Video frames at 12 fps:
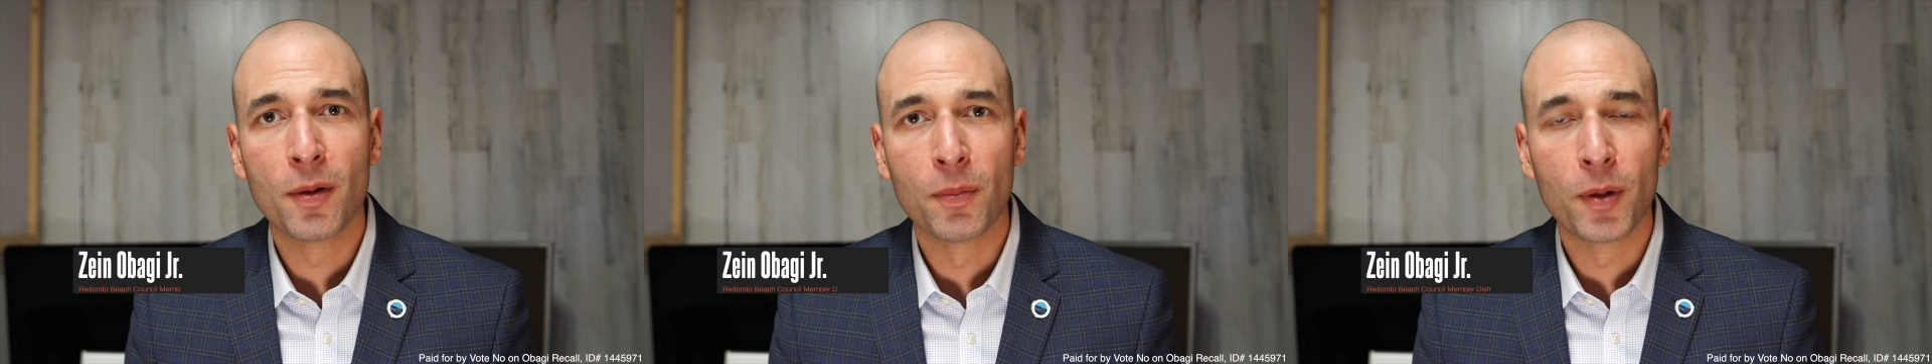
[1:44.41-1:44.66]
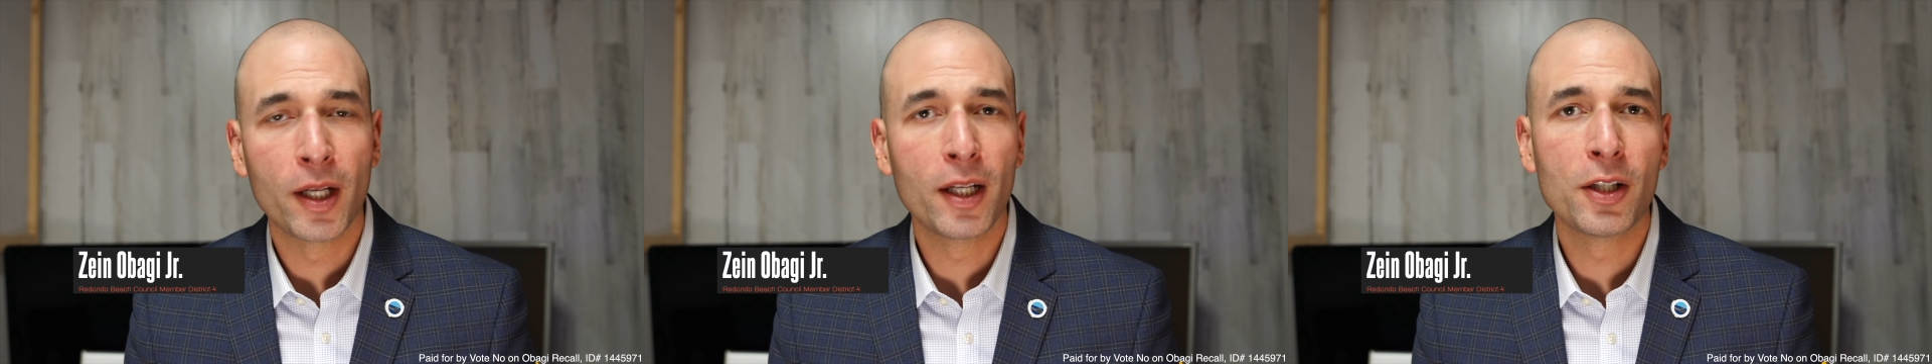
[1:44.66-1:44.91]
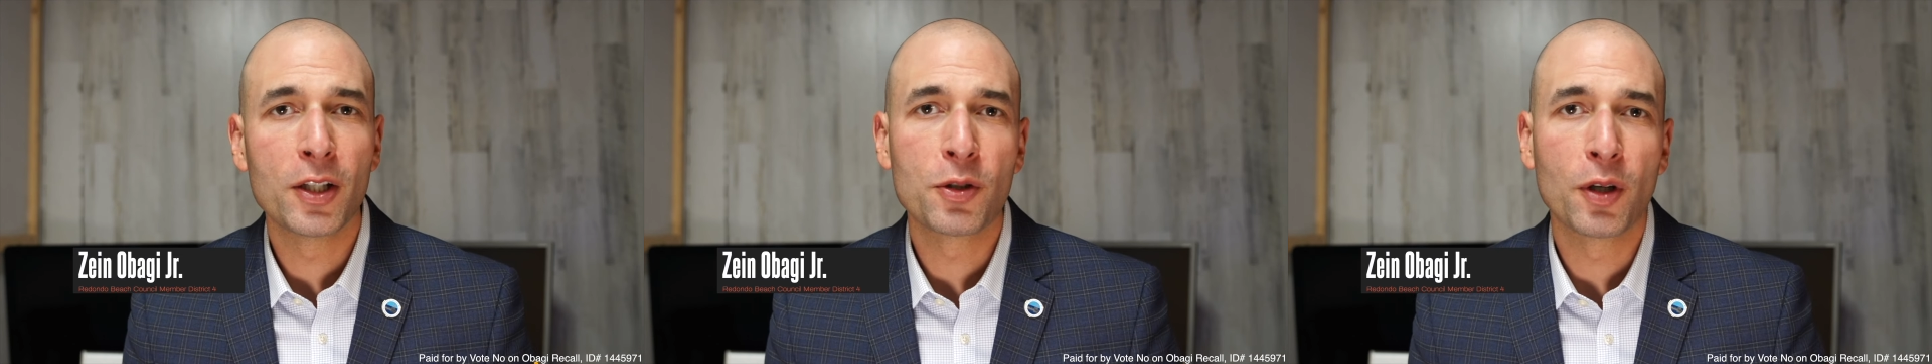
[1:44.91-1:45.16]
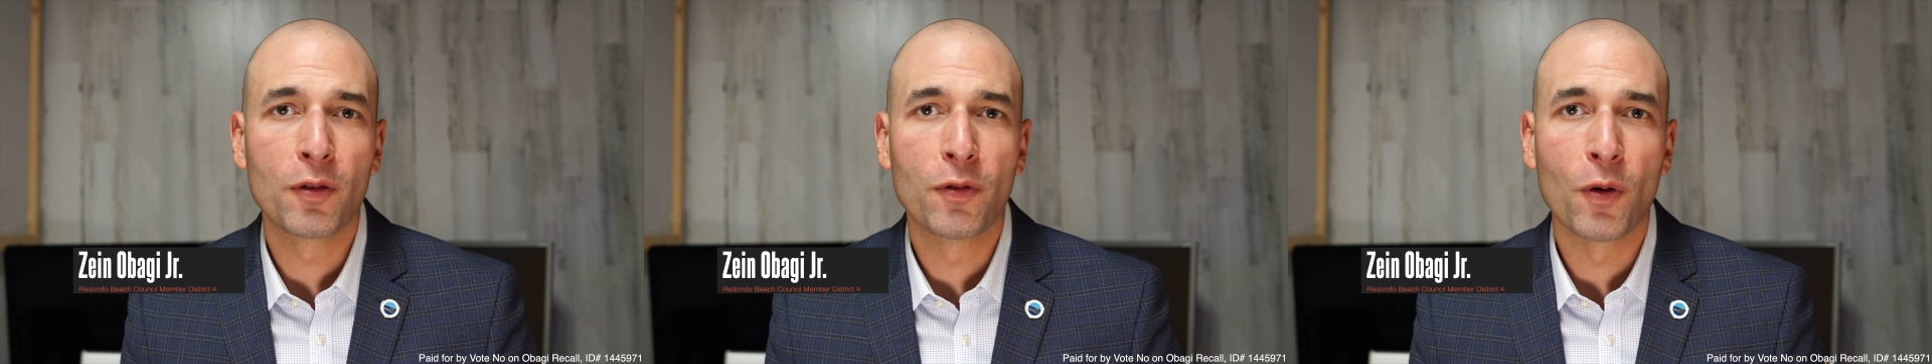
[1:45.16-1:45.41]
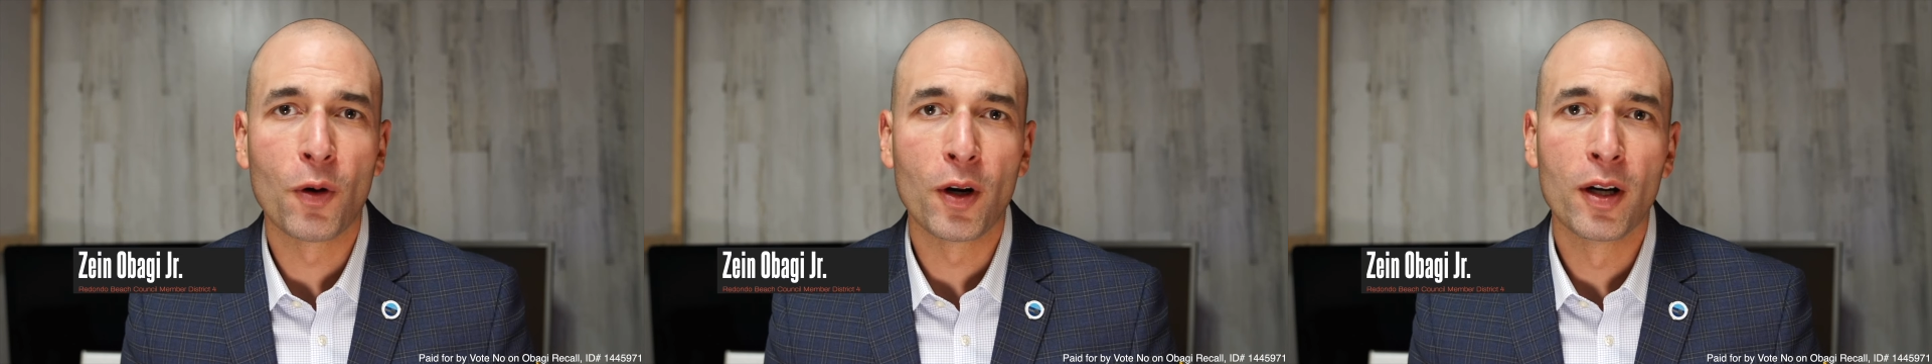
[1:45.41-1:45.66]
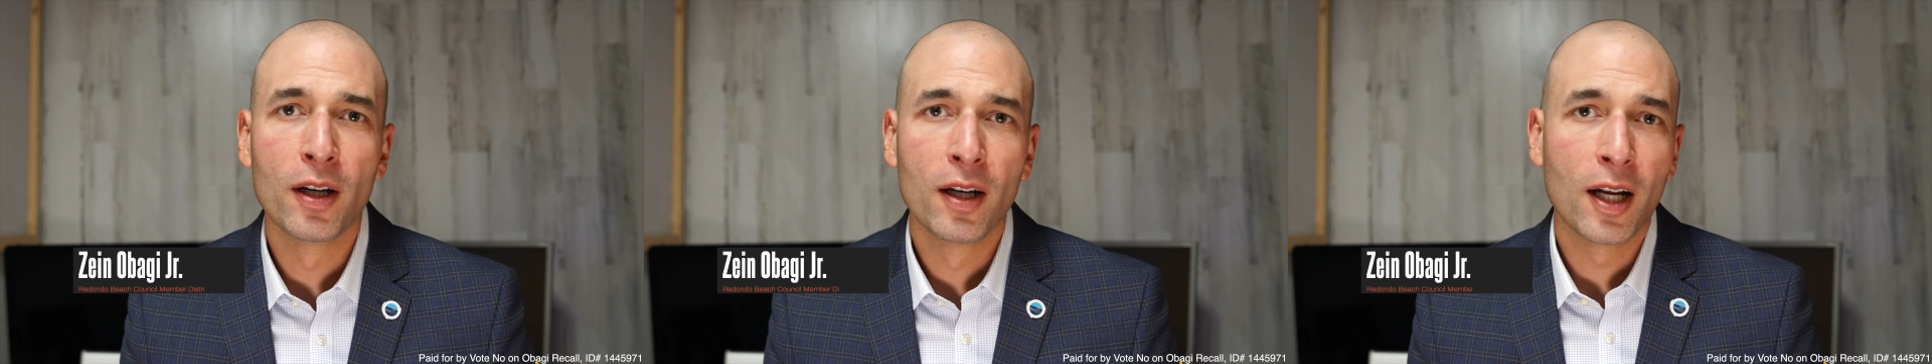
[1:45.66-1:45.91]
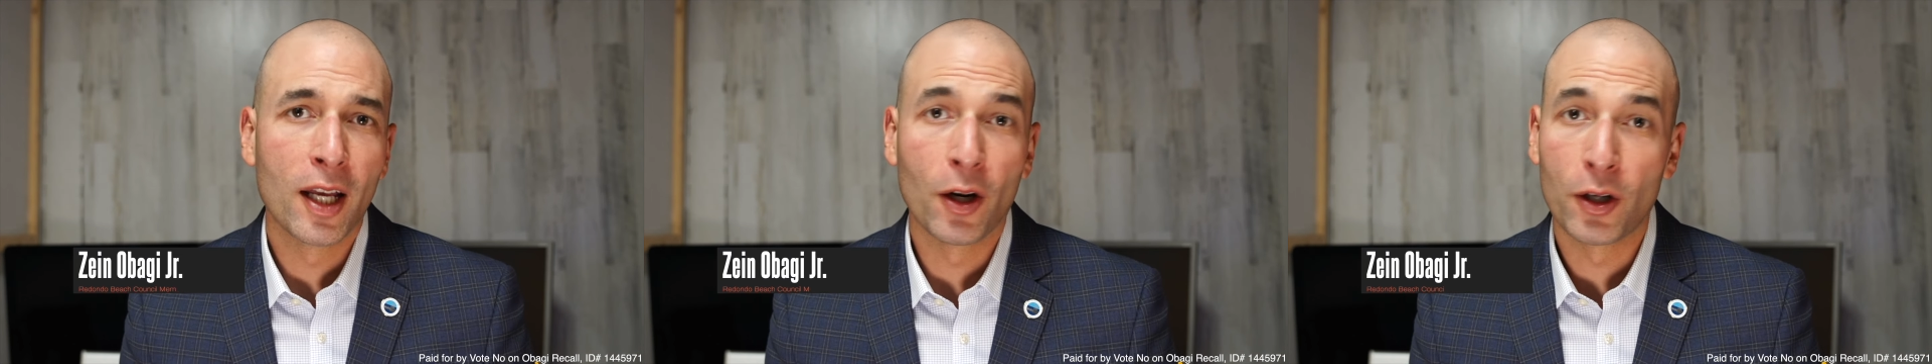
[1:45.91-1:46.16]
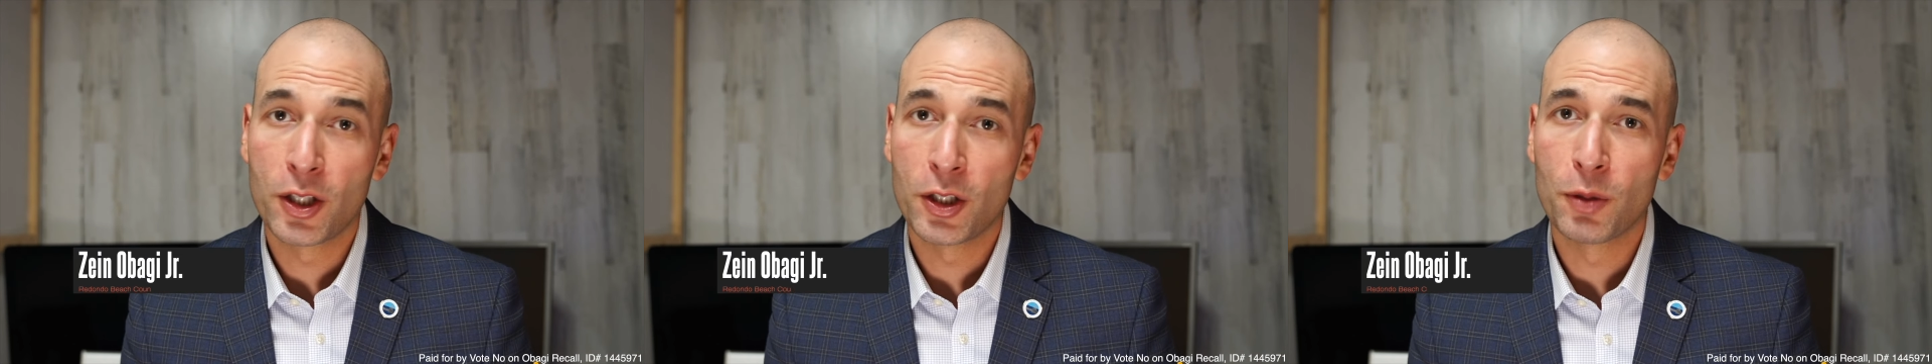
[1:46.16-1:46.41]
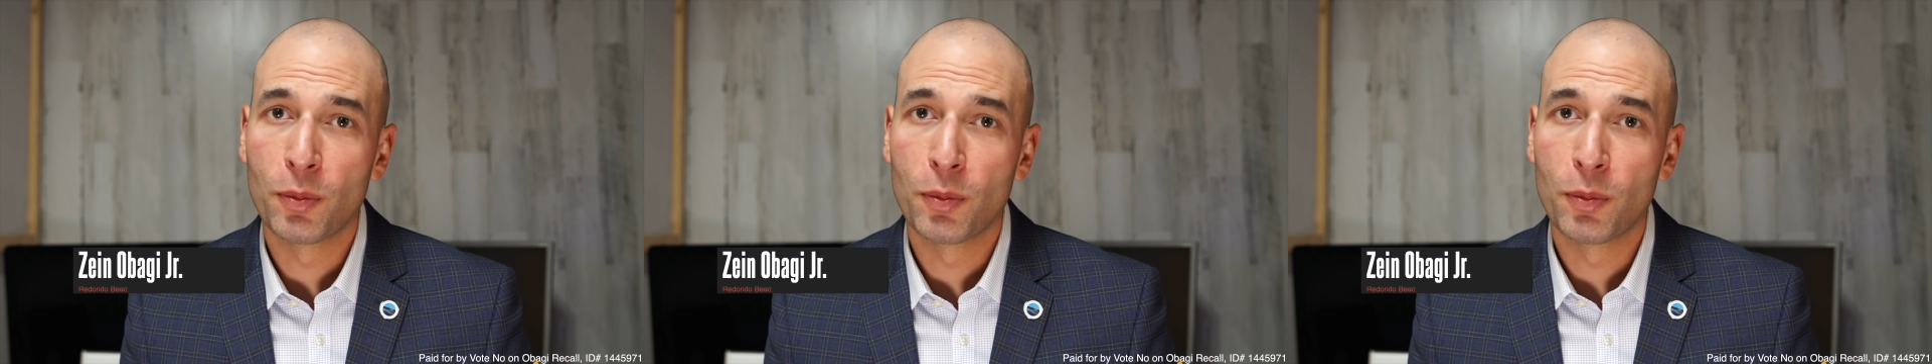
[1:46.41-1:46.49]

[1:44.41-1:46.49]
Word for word: bringing District 4 and Artesia